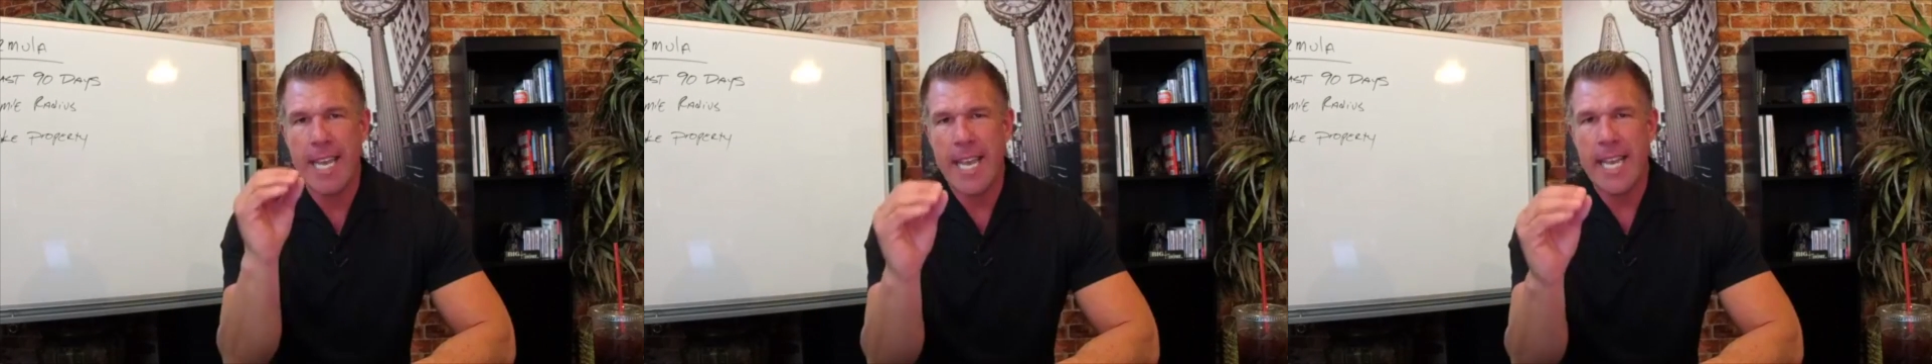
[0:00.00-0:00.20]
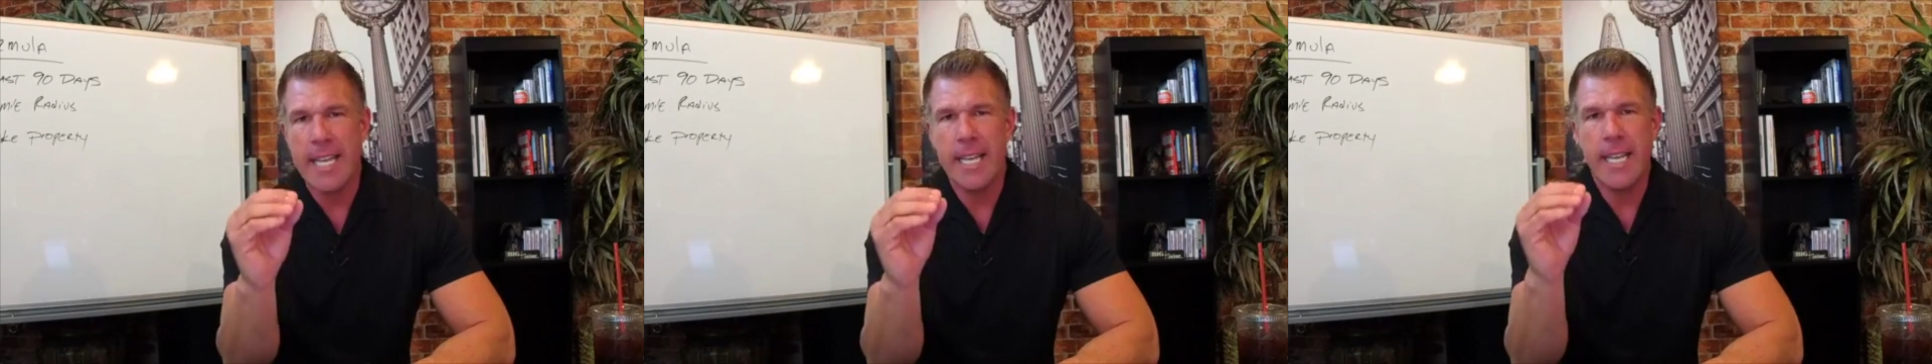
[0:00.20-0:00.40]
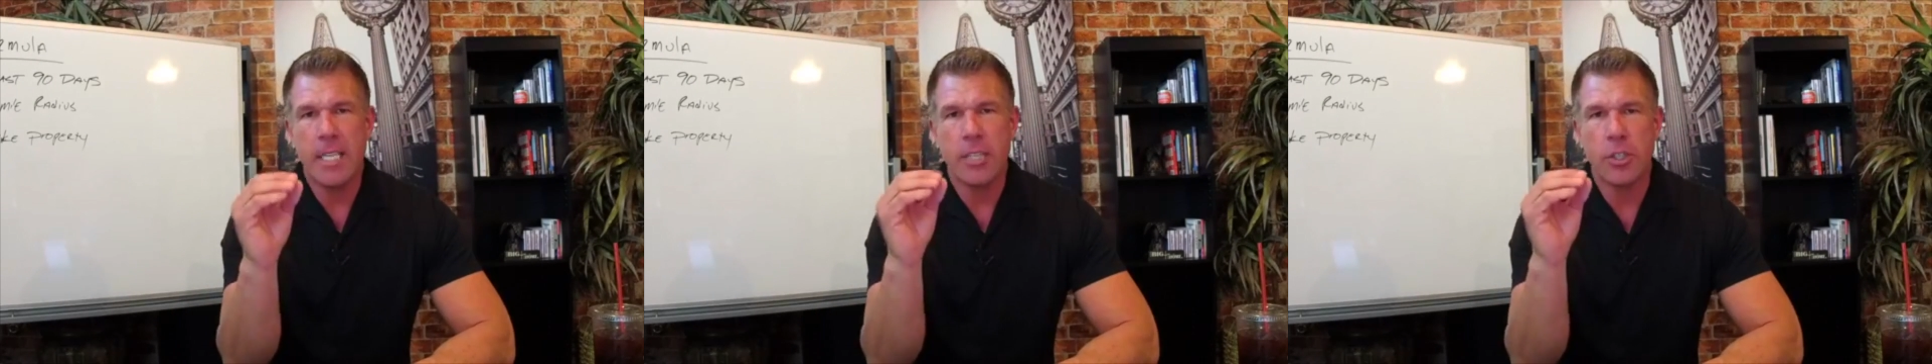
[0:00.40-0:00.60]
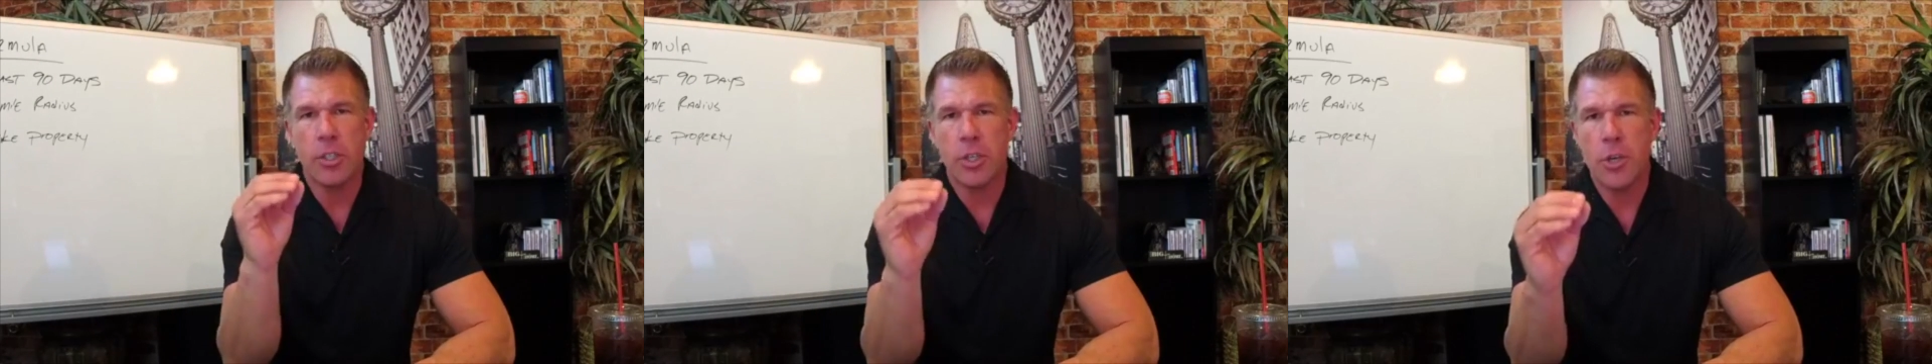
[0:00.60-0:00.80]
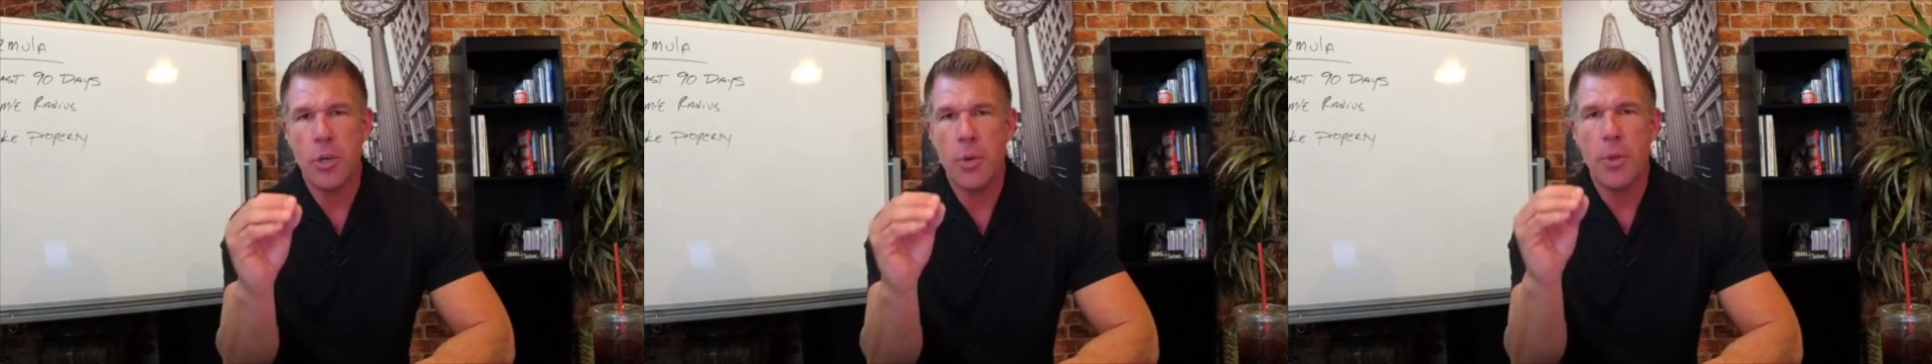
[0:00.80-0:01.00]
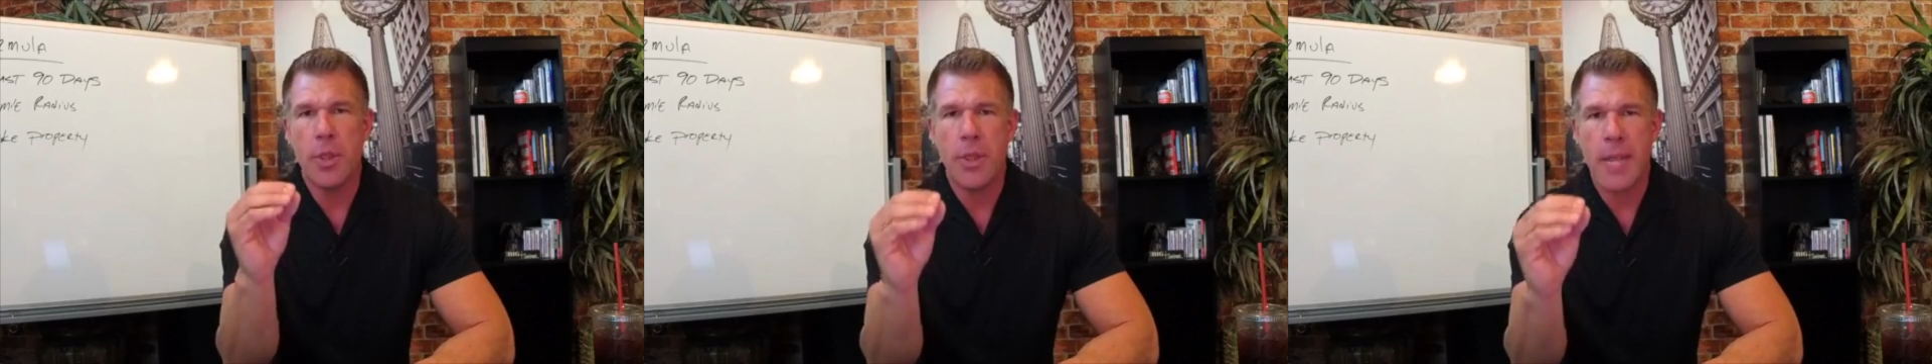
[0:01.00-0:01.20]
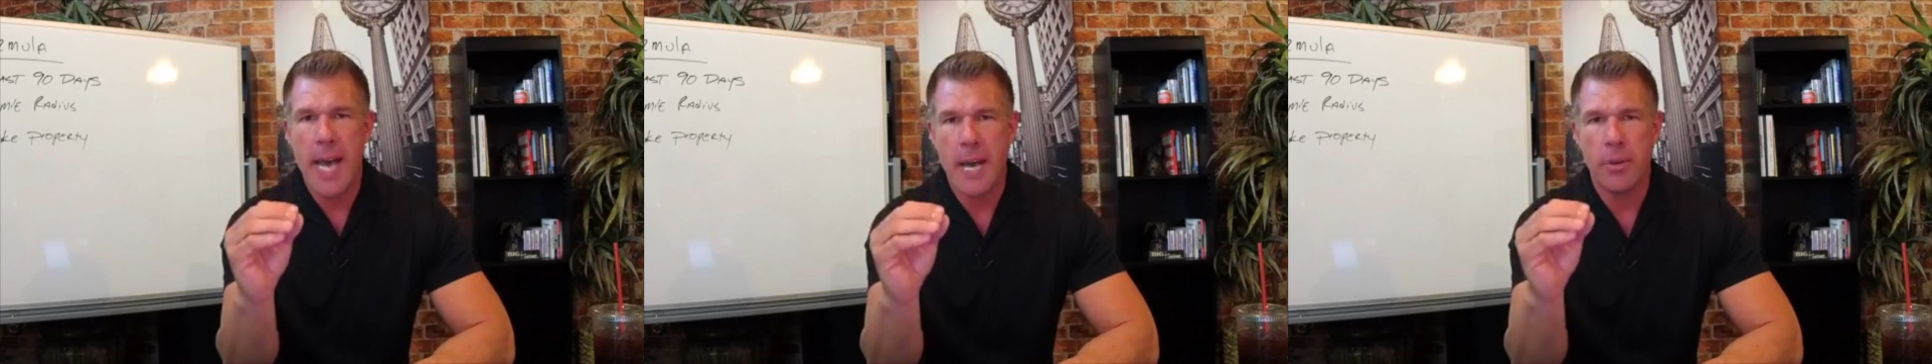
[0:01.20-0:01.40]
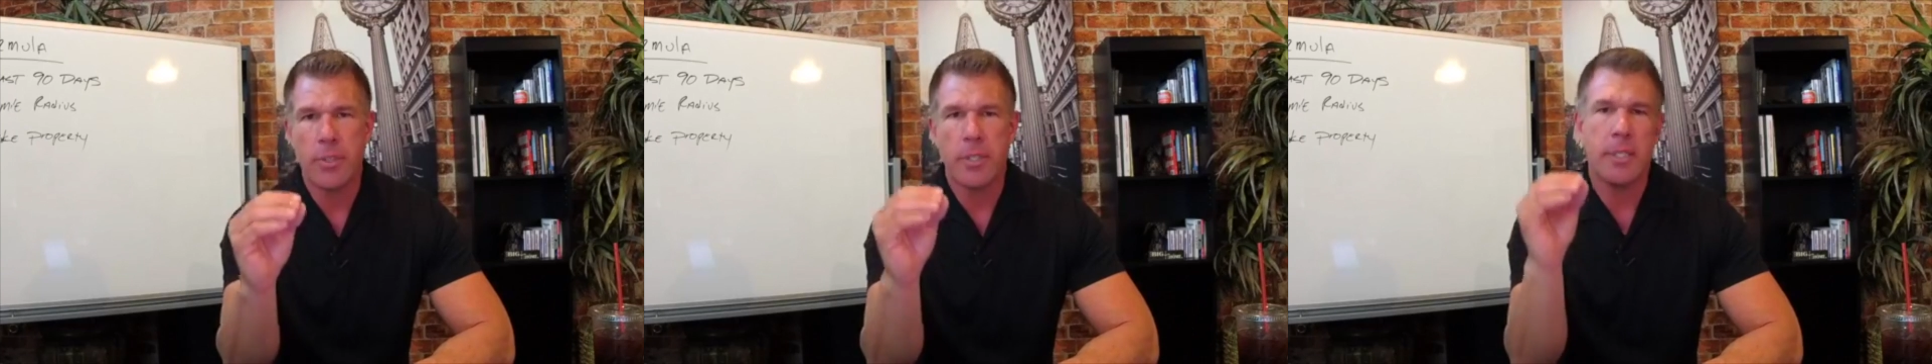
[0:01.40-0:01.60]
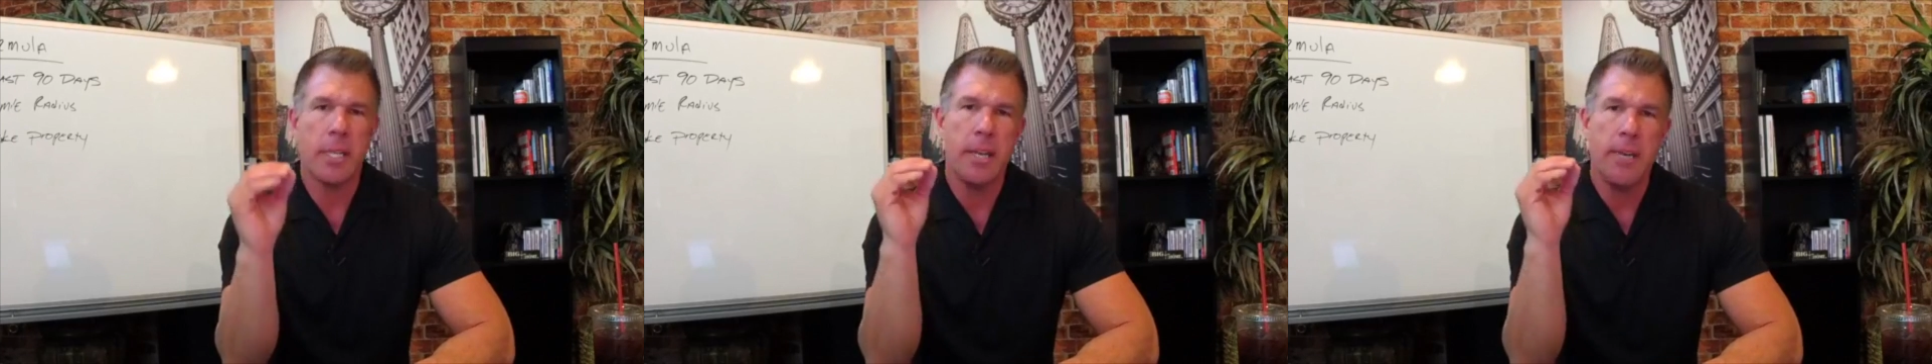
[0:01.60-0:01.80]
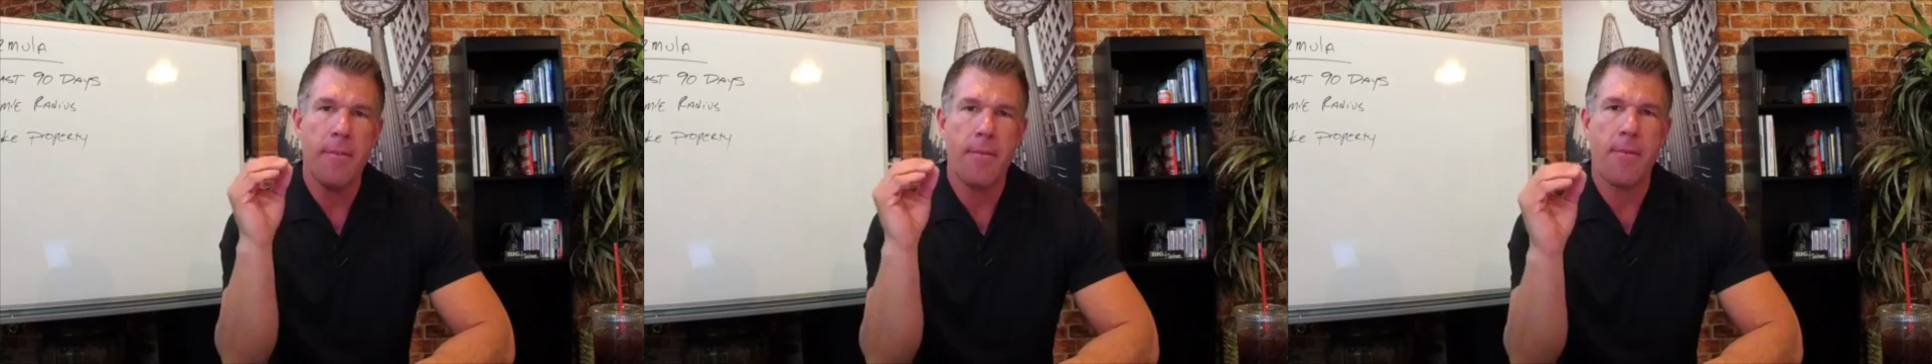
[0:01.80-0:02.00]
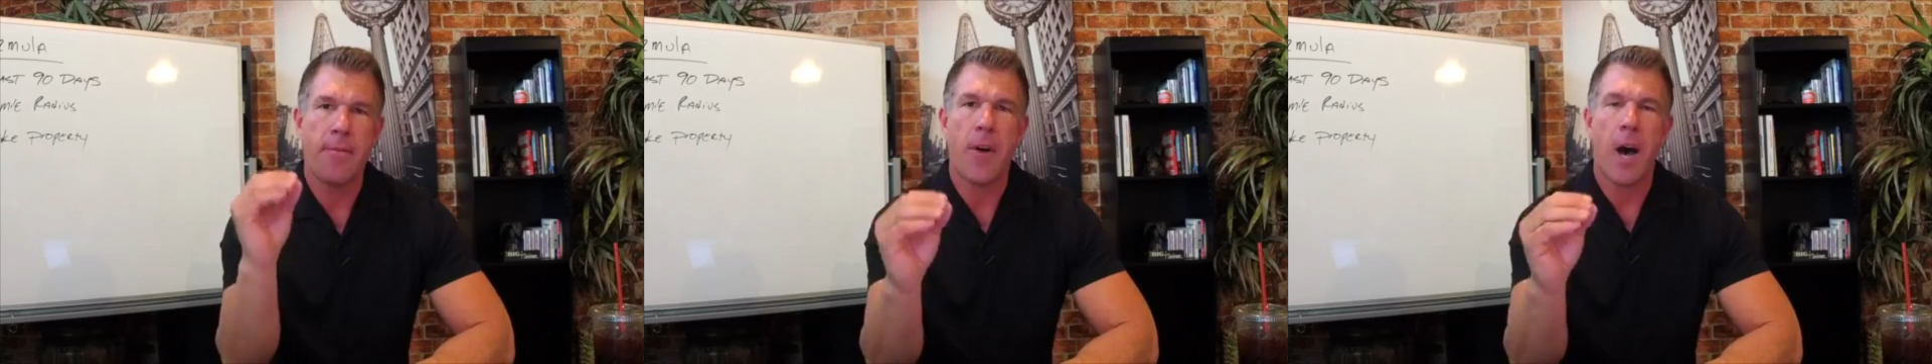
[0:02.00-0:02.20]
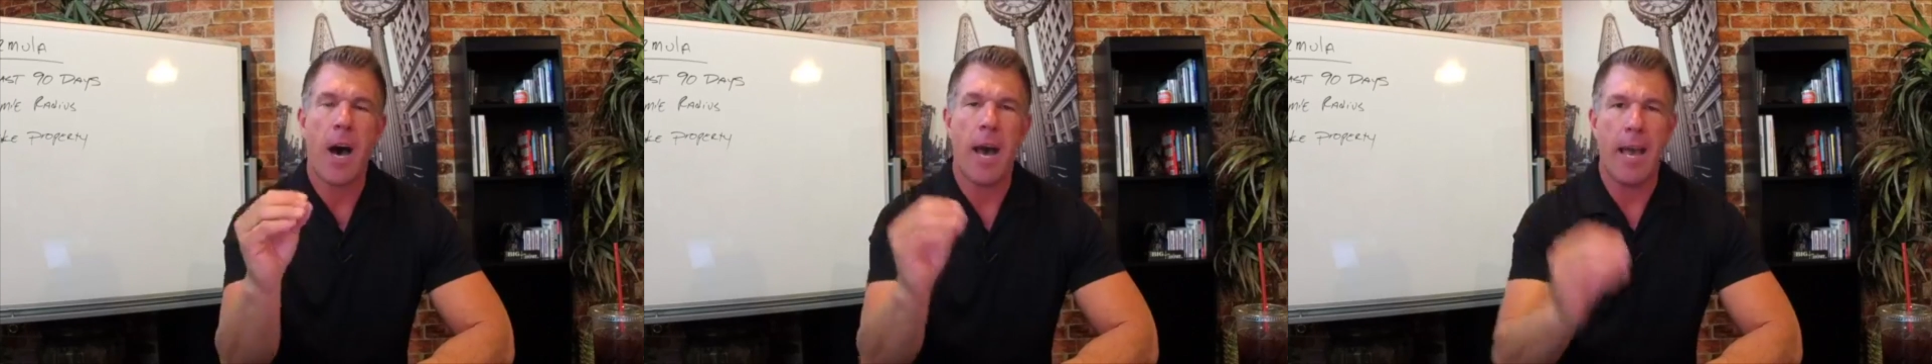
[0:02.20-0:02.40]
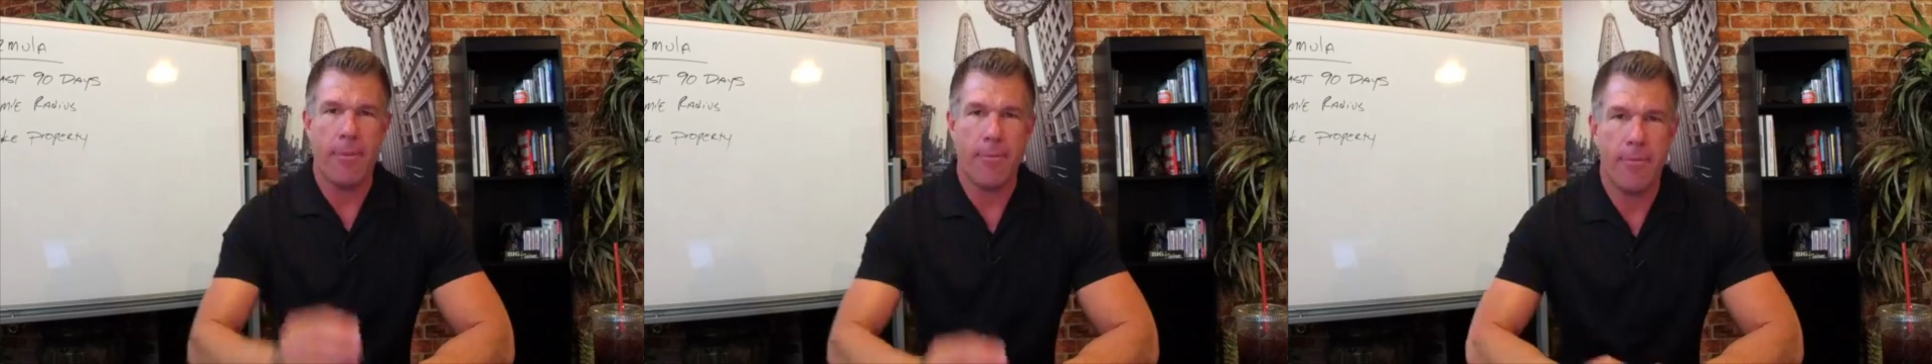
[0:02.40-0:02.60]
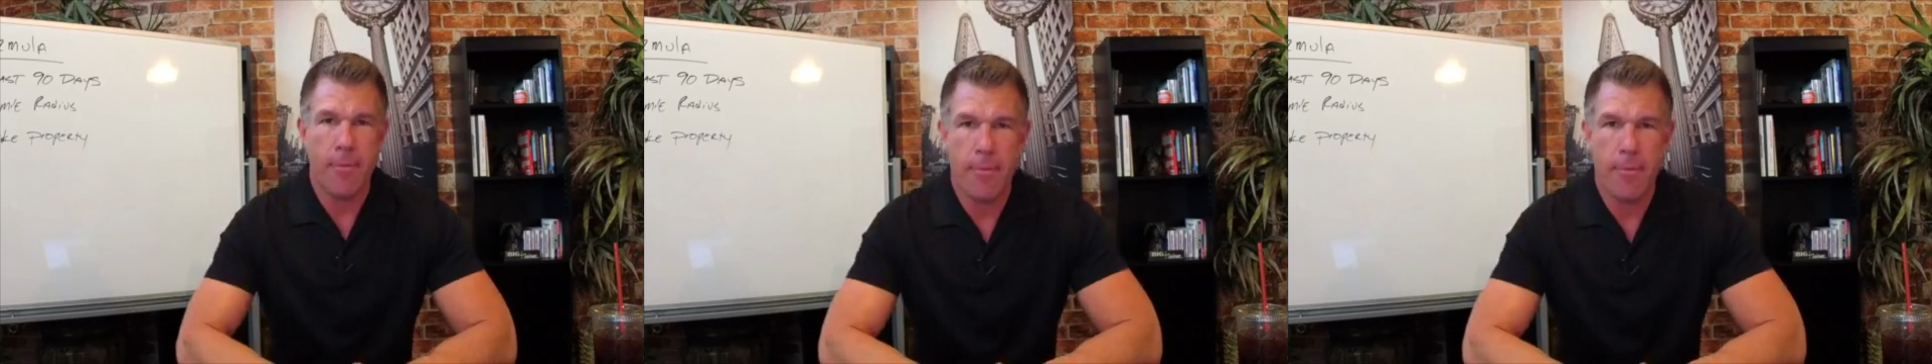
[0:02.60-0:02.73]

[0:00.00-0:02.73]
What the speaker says: In 2005,